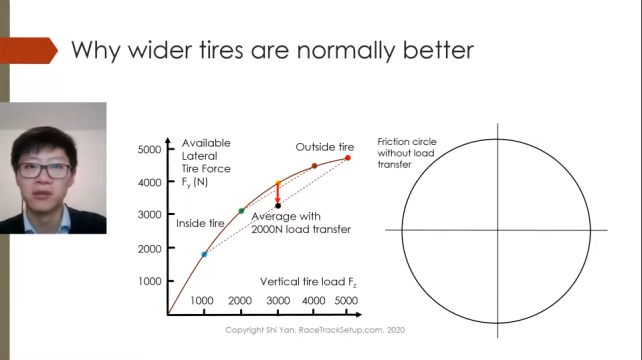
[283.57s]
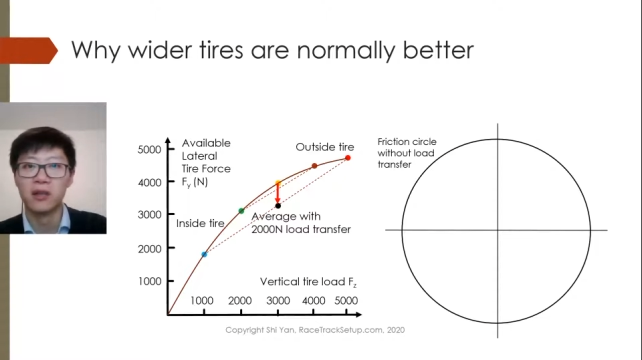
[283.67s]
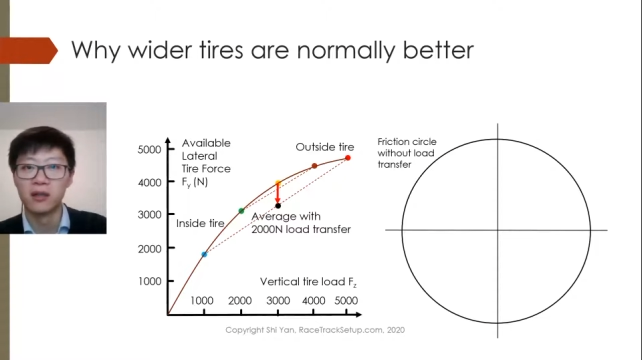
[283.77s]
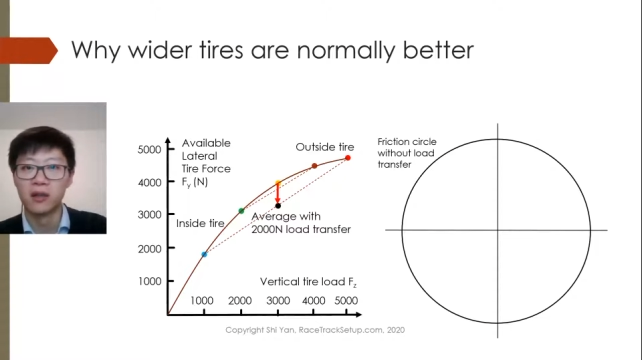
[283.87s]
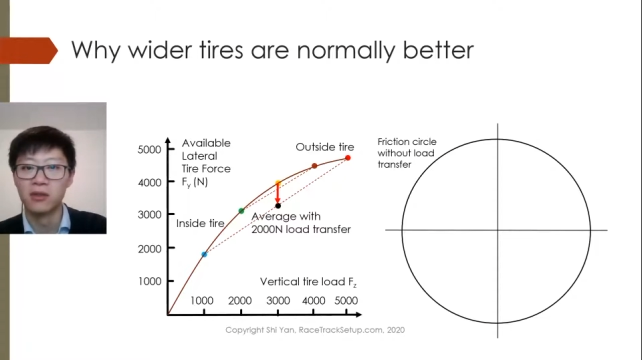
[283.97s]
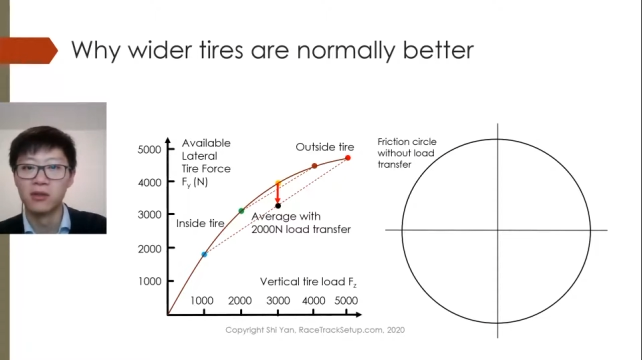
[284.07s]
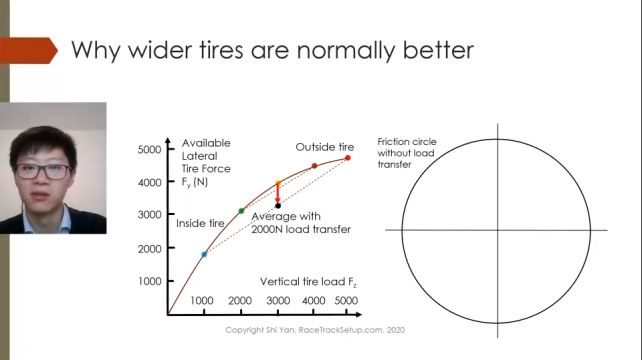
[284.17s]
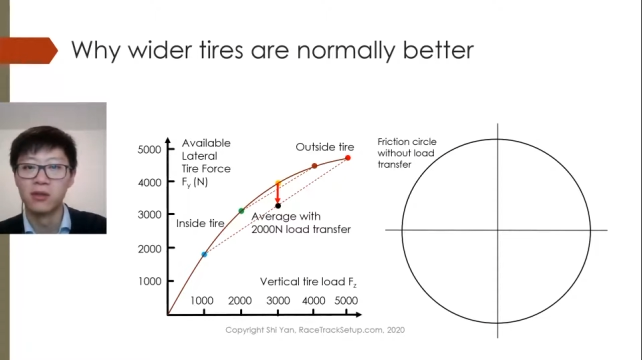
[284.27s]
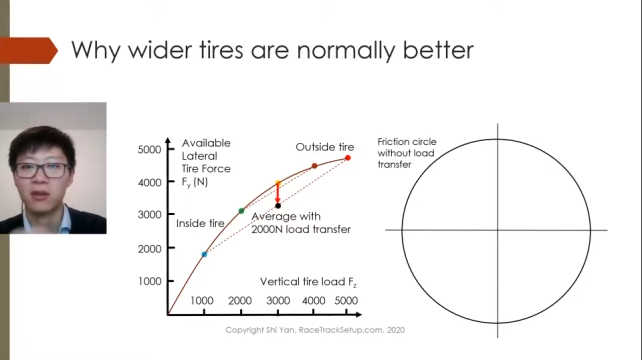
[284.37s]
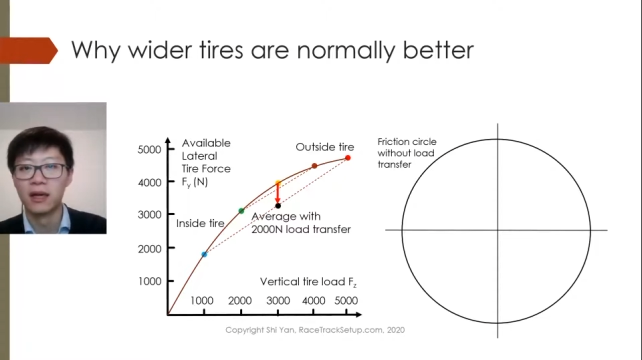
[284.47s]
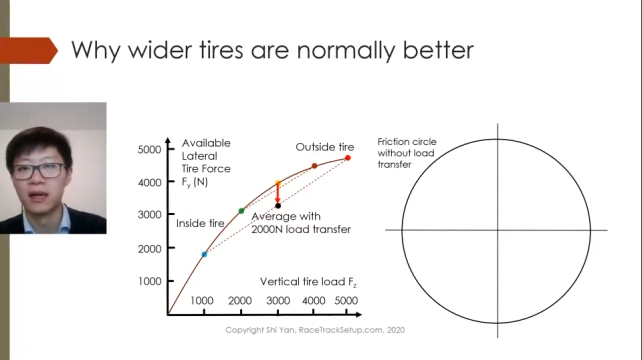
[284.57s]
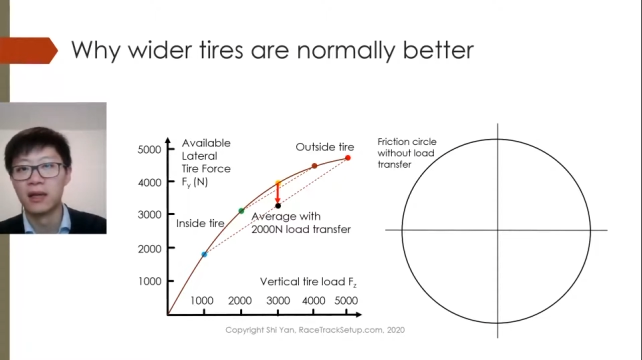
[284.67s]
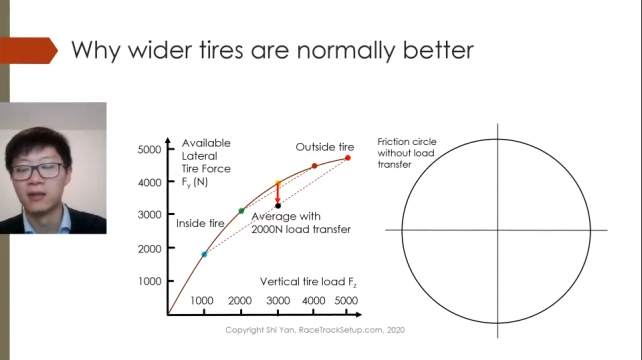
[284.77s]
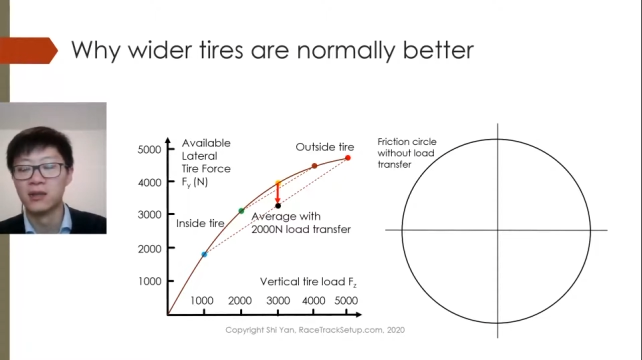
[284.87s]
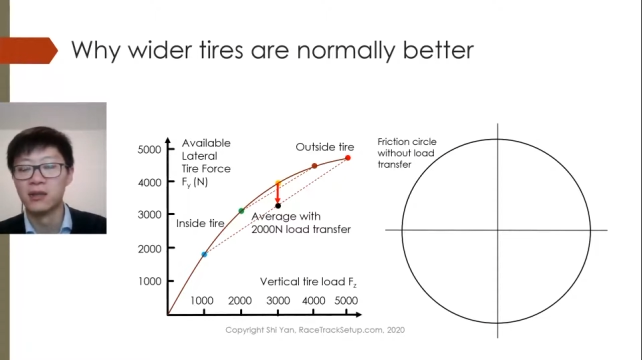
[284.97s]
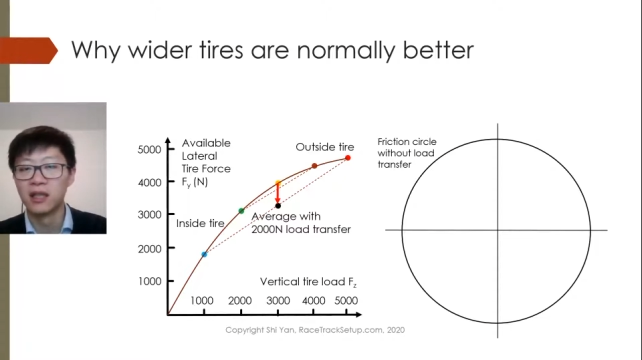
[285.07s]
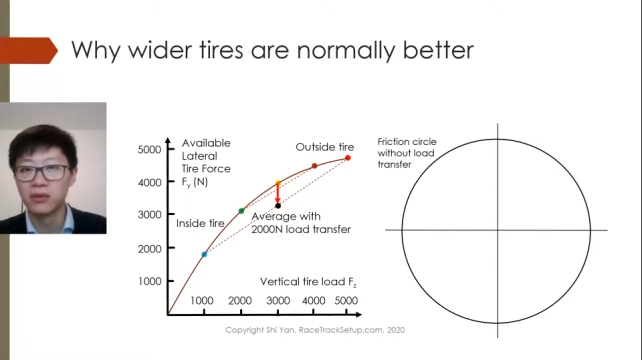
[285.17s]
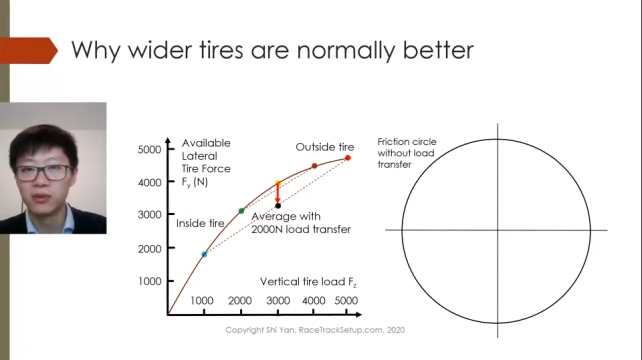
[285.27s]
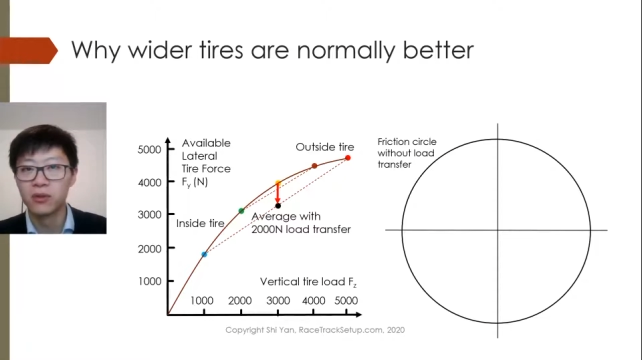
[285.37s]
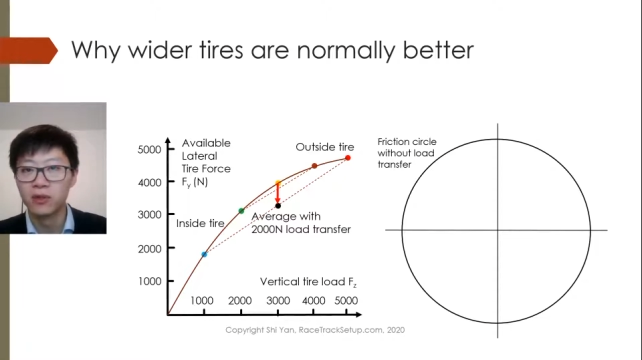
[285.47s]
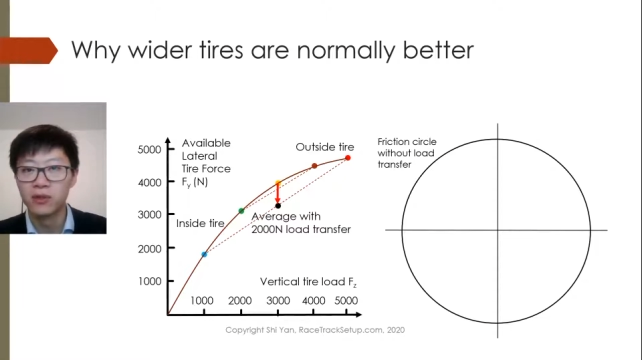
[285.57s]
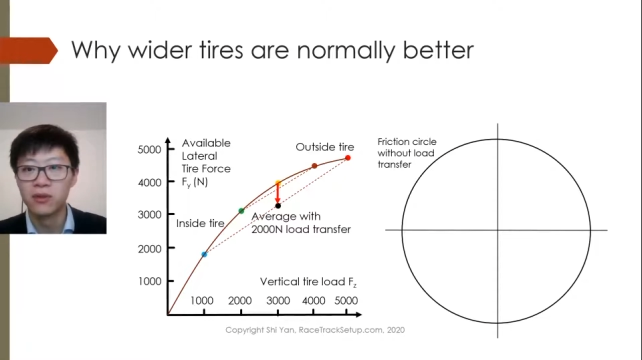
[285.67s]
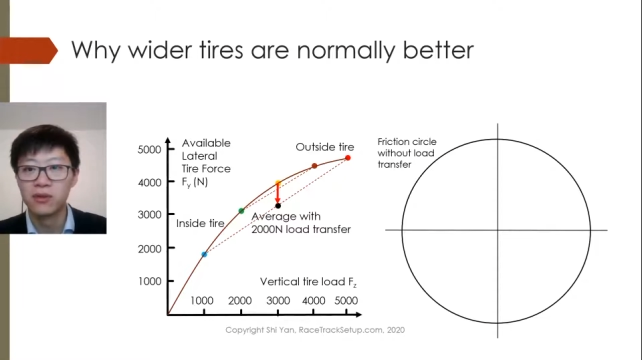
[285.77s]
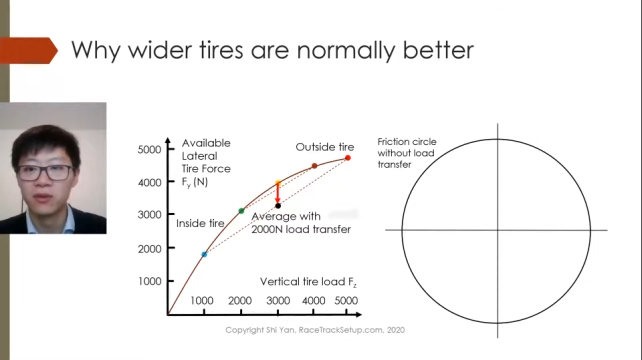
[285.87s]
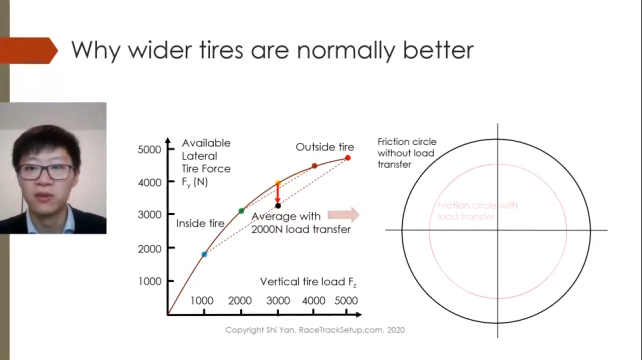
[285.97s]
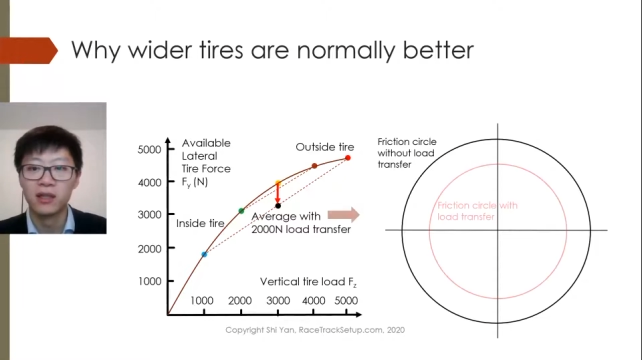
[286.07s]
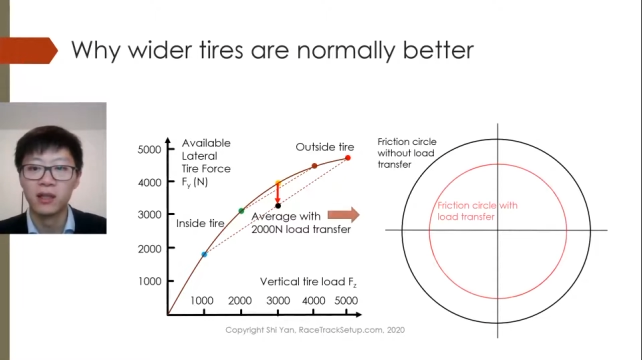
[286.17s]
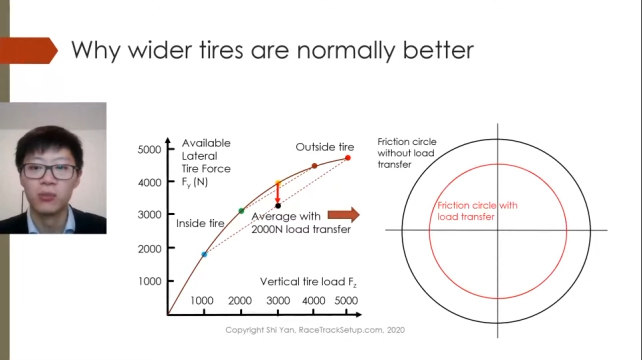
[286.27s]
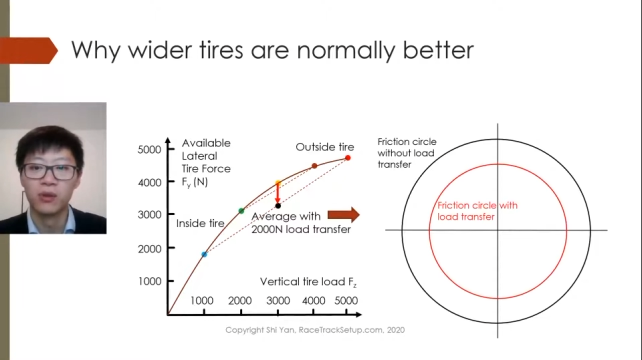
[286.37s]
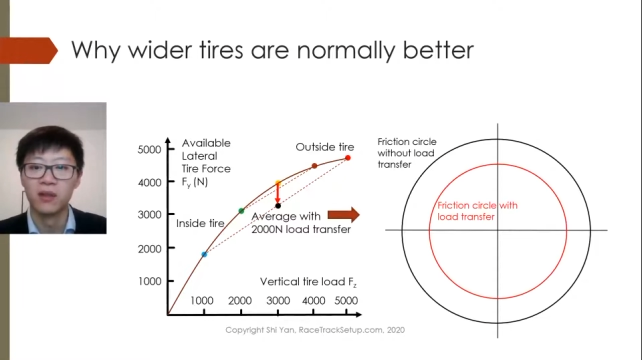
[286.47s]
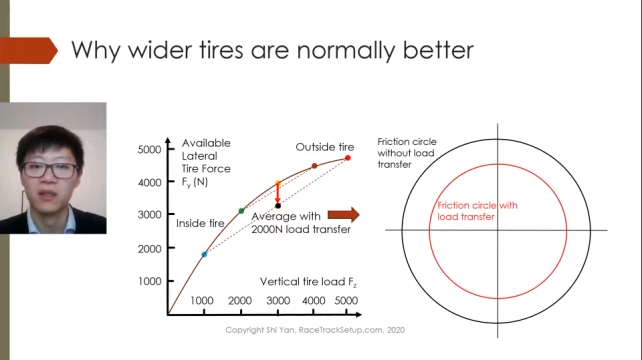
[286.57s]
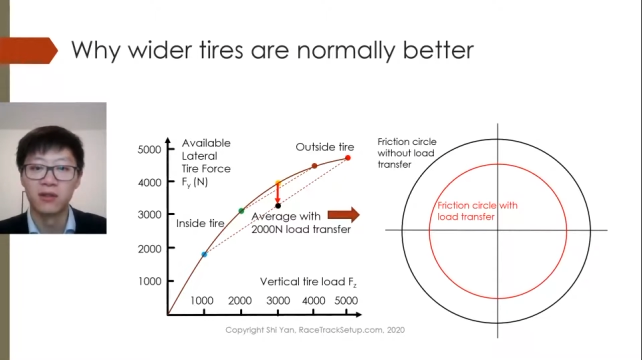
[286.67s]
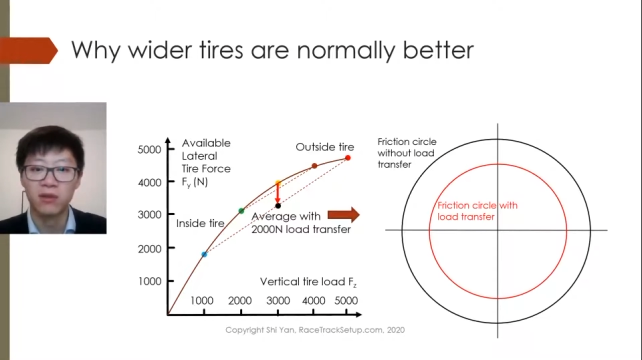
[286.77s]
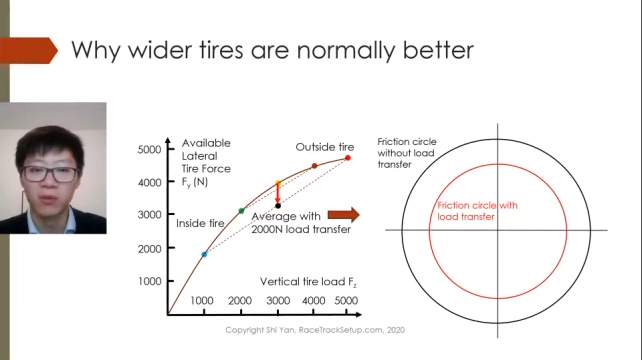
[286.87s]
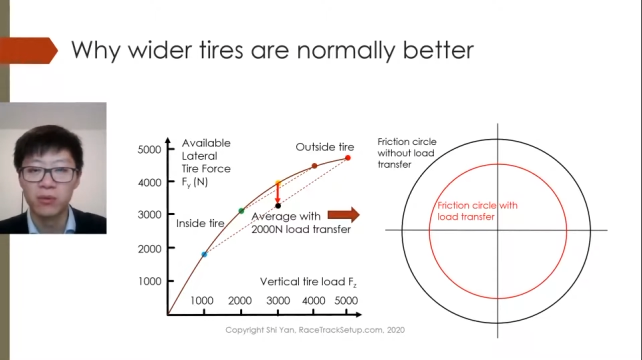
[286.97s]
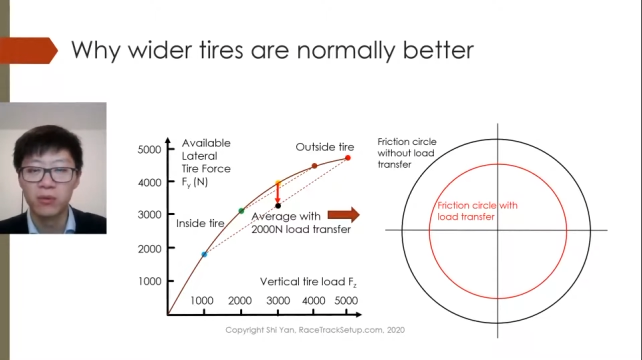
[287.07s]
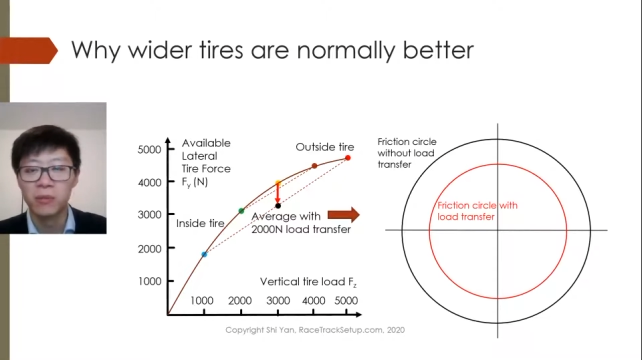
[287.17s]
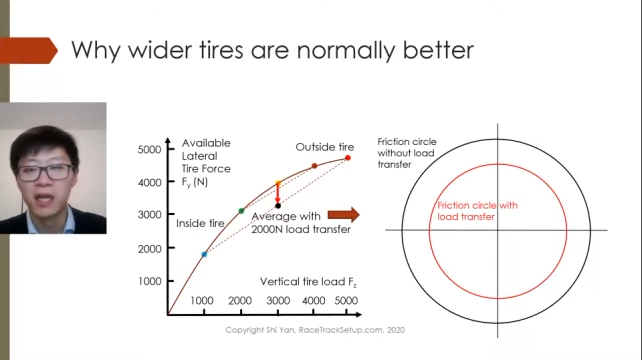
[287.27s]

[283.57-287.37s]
tires. So as a net result, you end up with less grip.